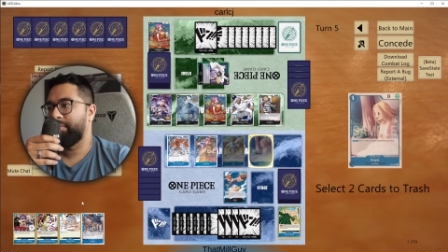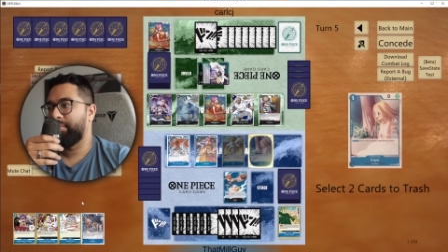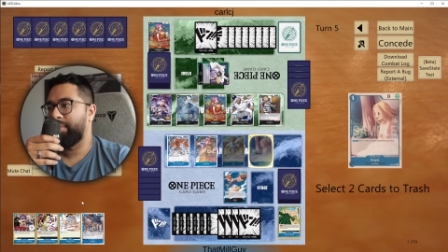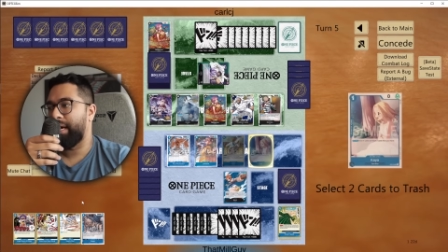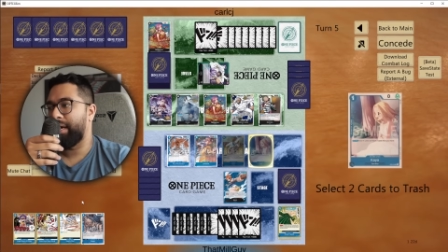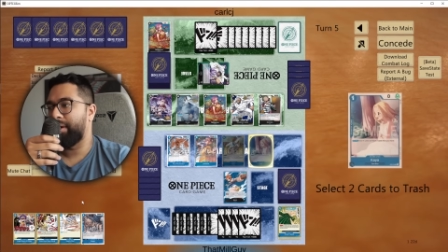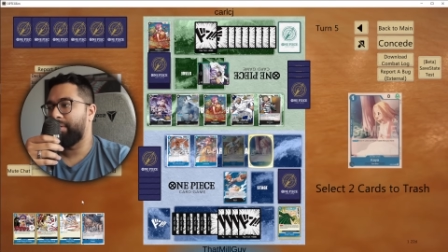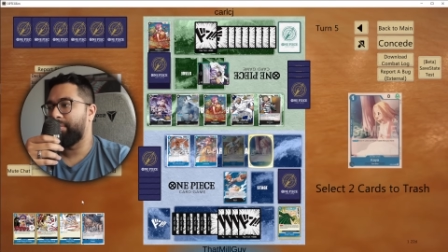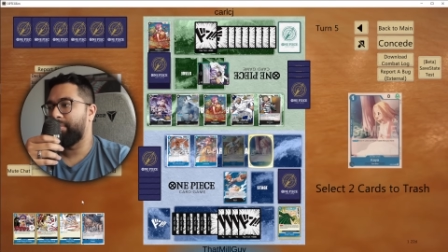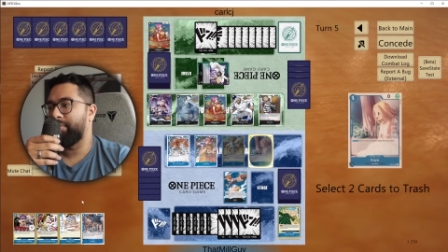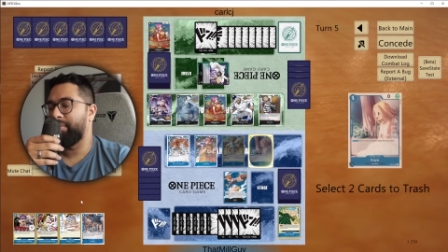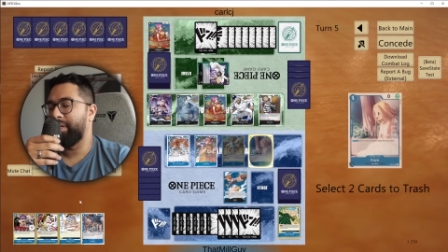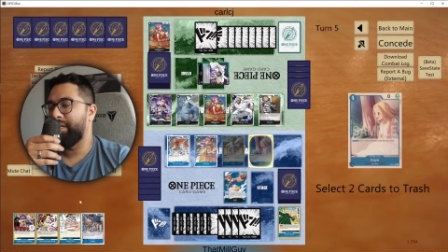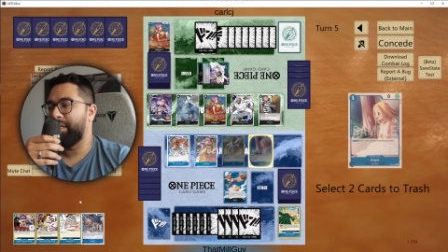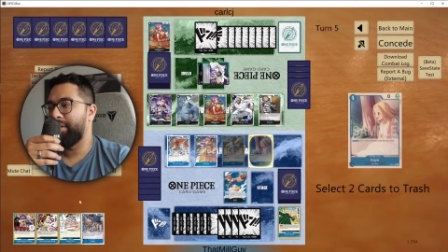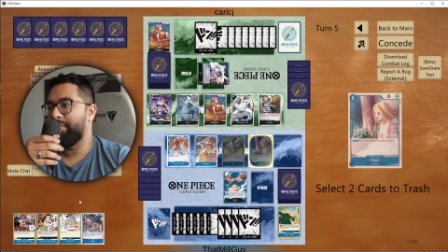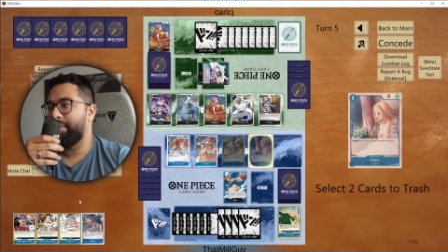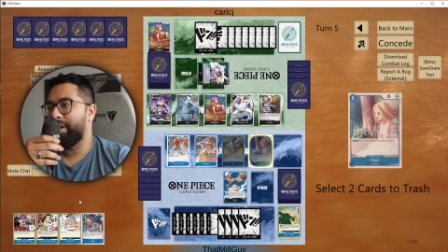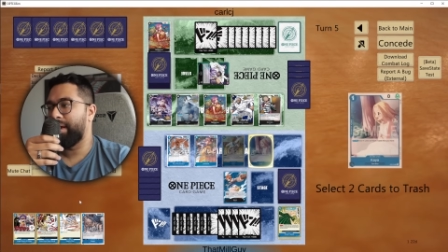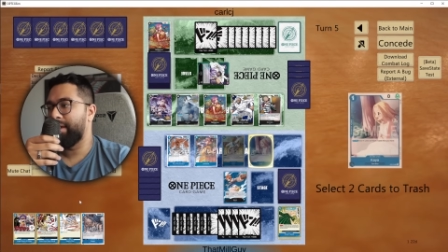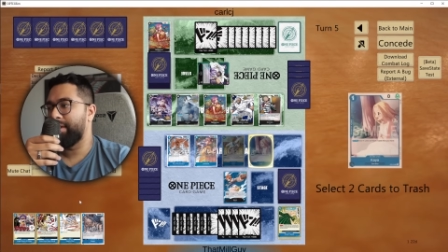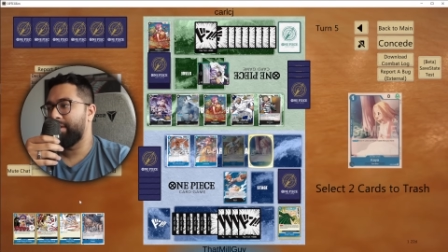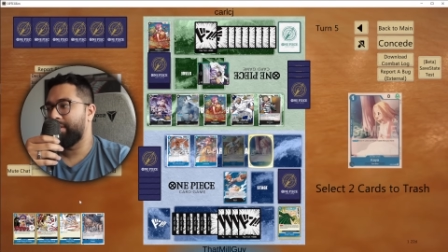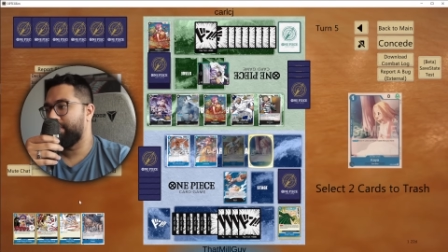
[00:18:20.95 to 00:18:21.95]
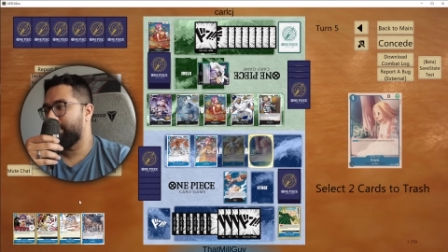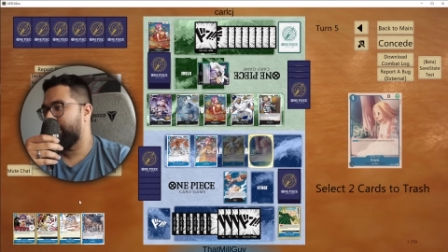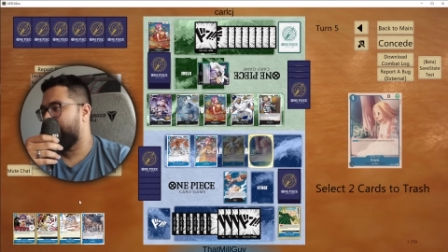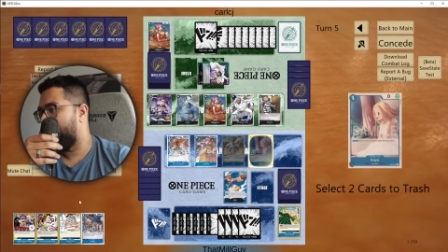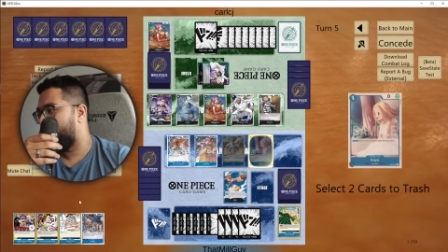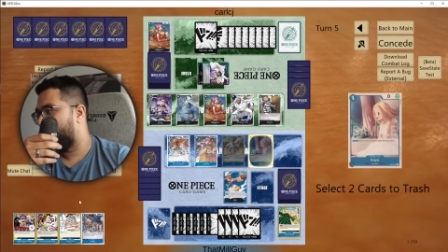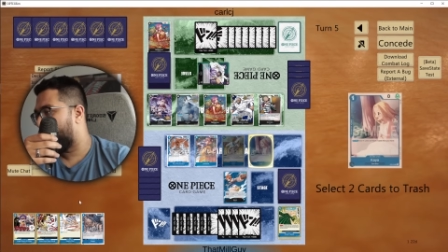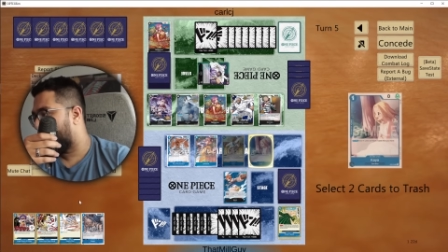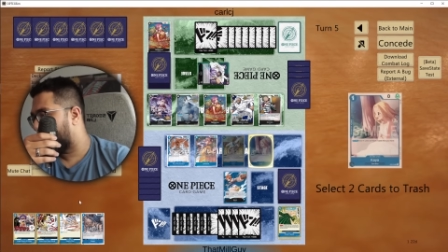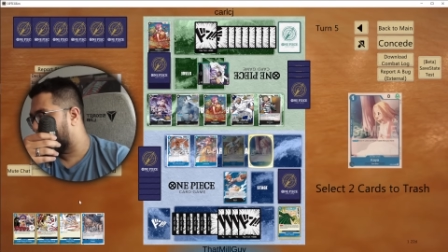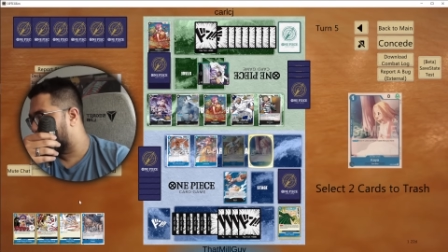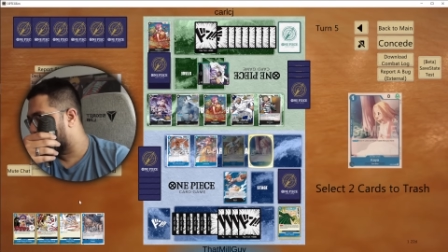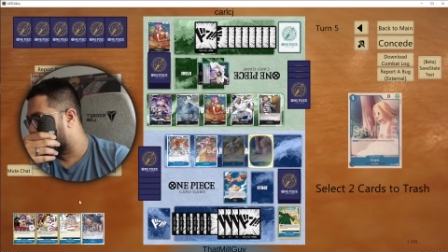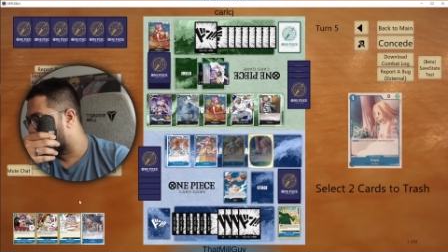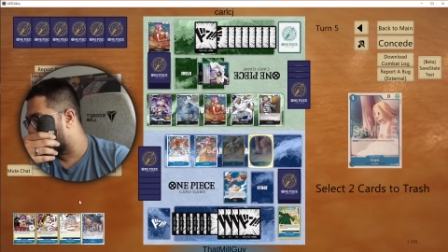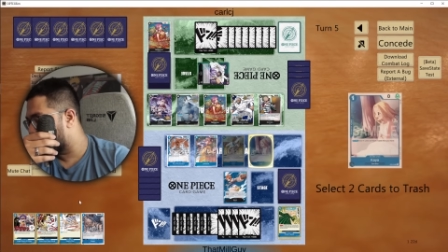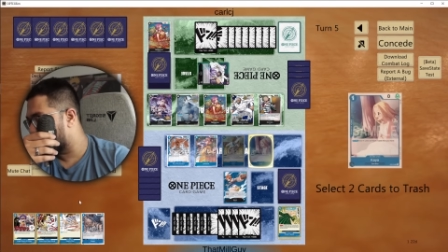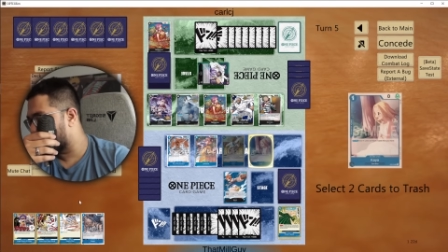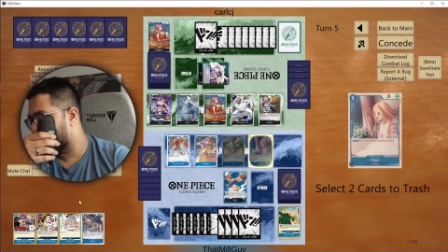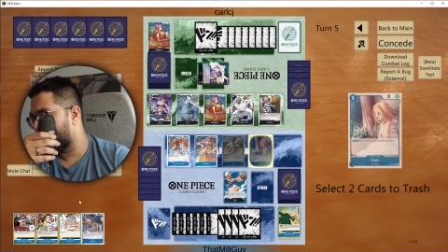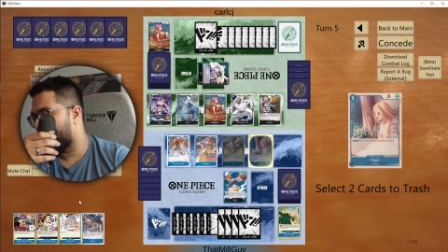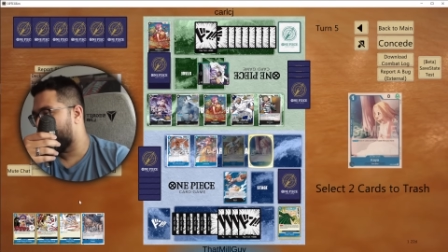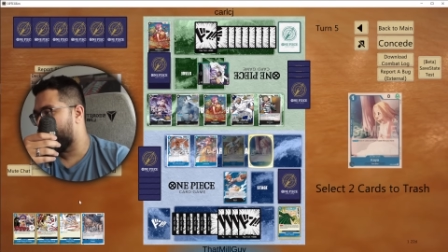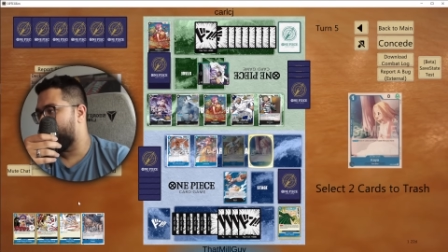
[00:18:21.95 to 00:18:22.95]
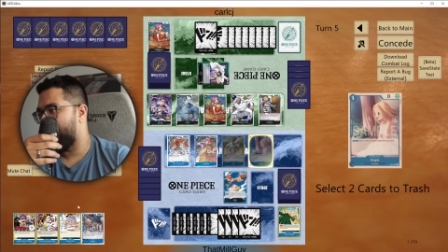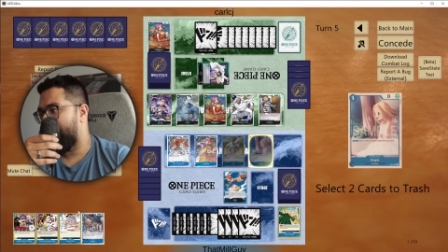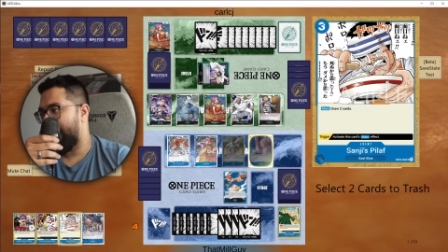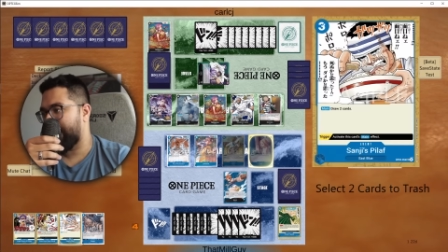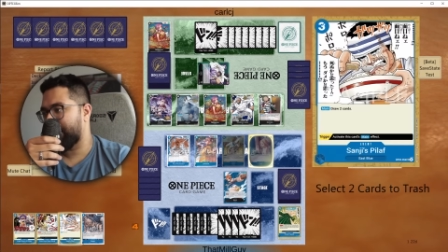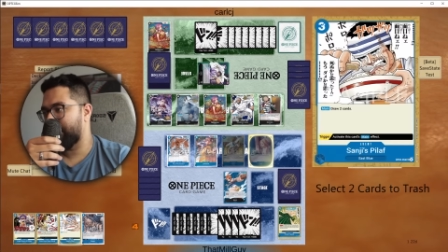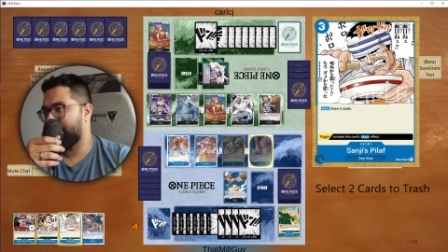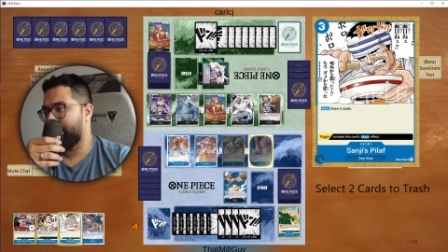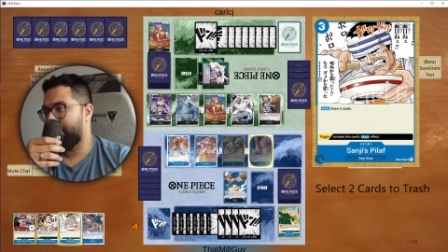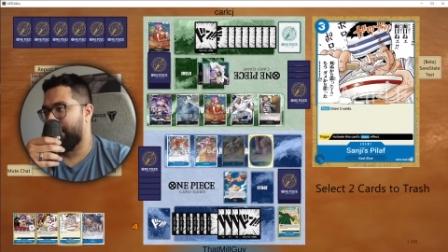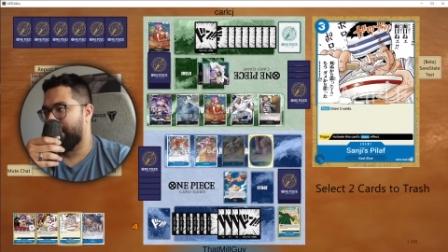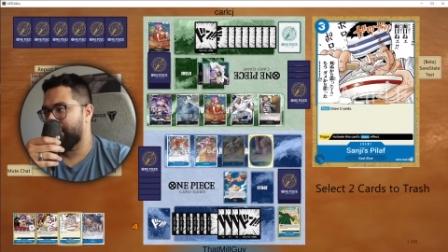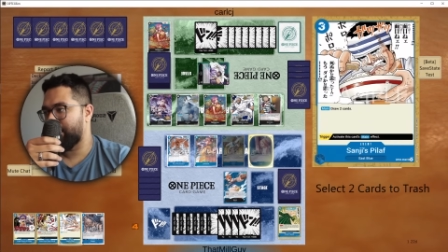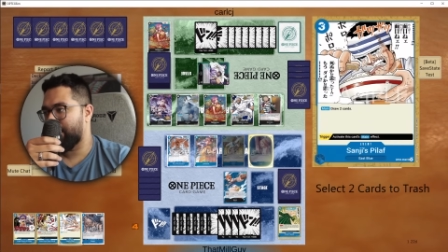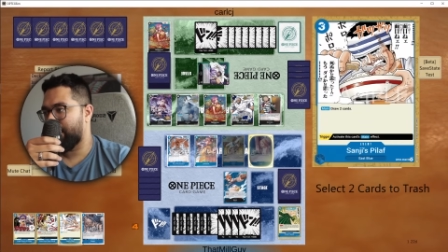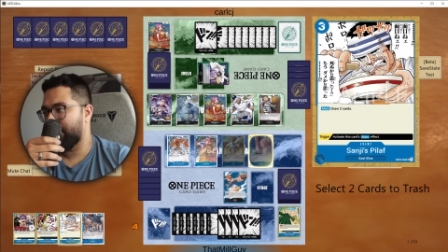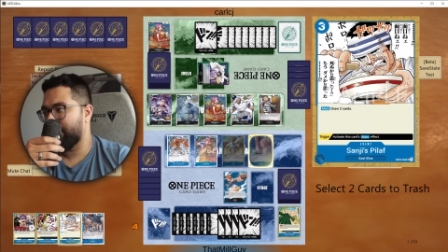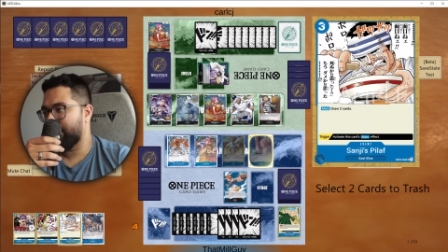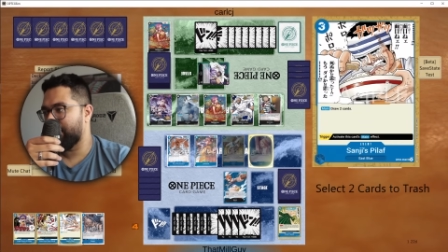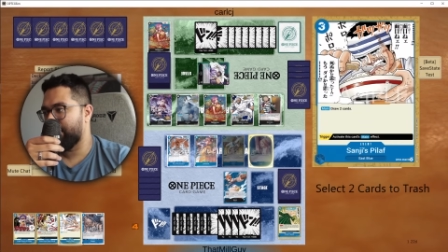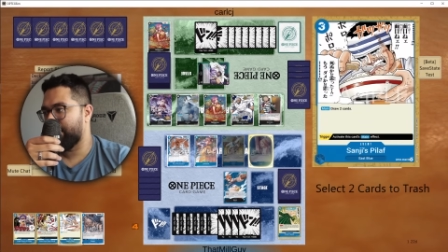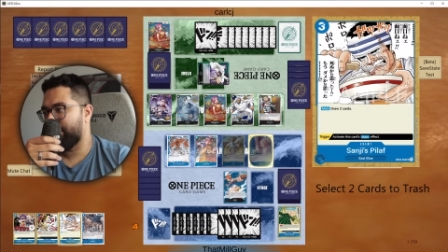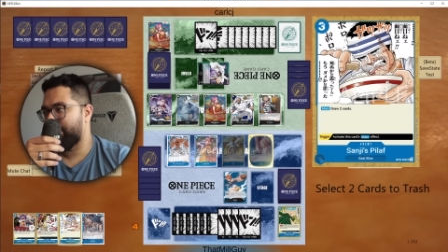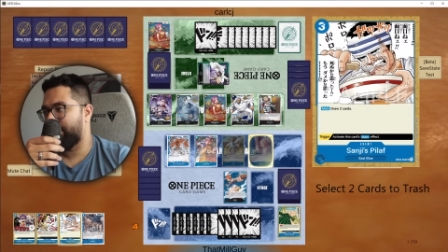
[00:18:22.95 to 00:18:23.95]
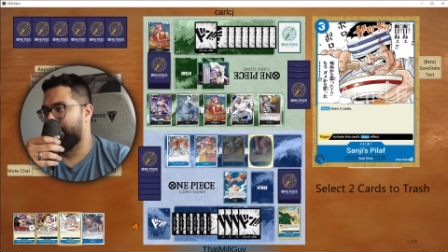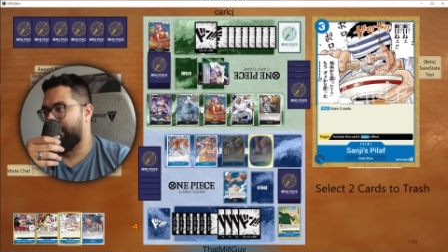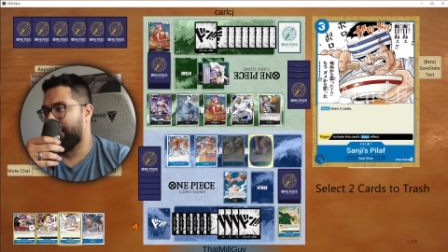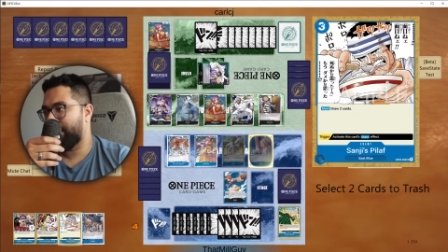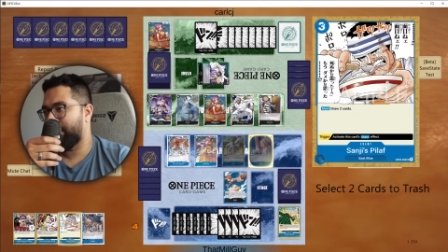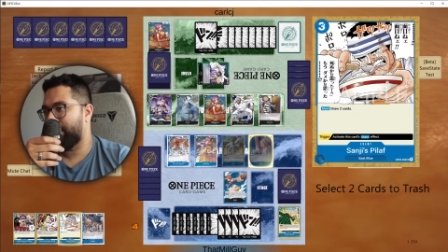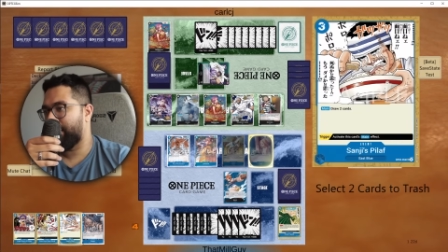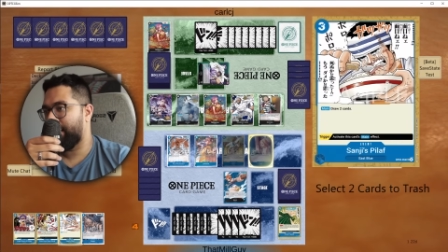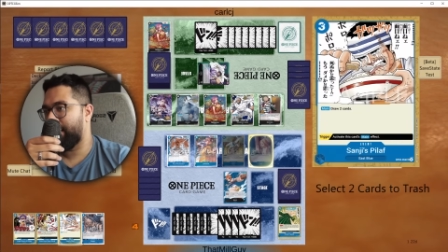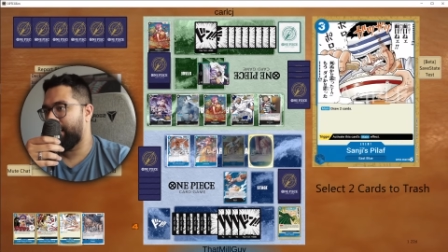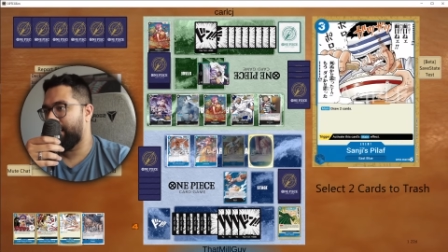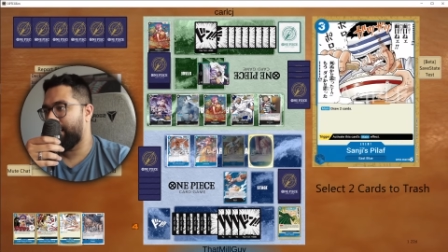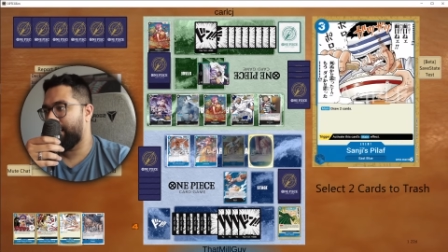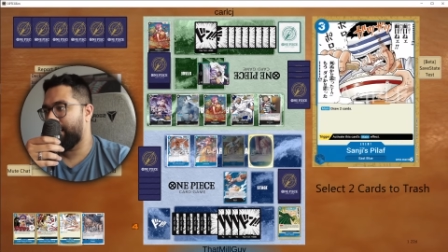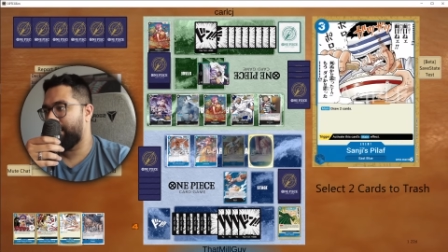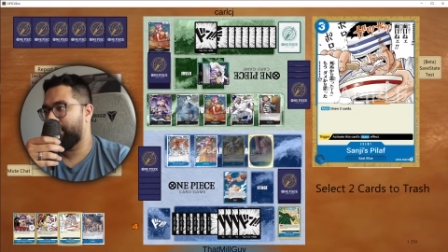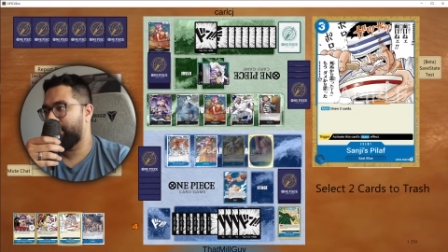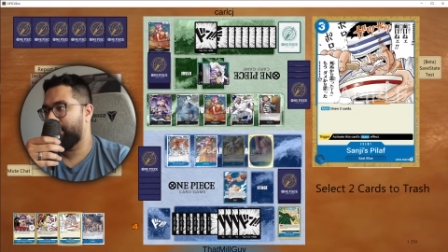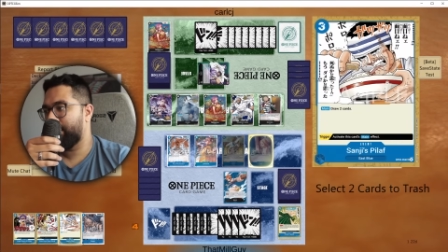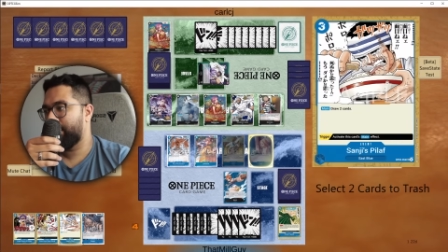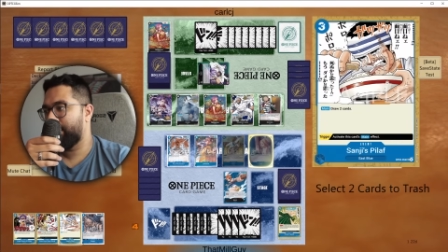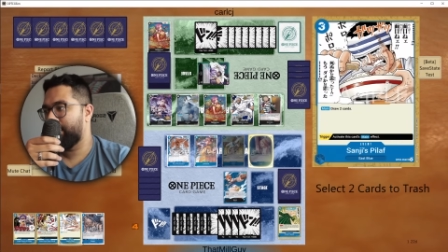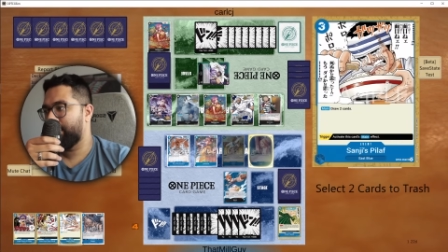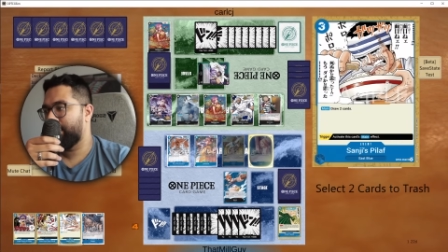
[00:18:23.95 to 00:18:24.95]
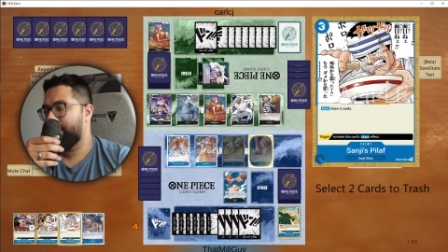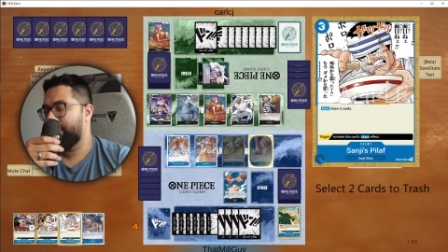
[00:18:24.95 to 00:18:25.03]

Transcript: But I don't really want to do that. I think I just want to maximize on this effect right now.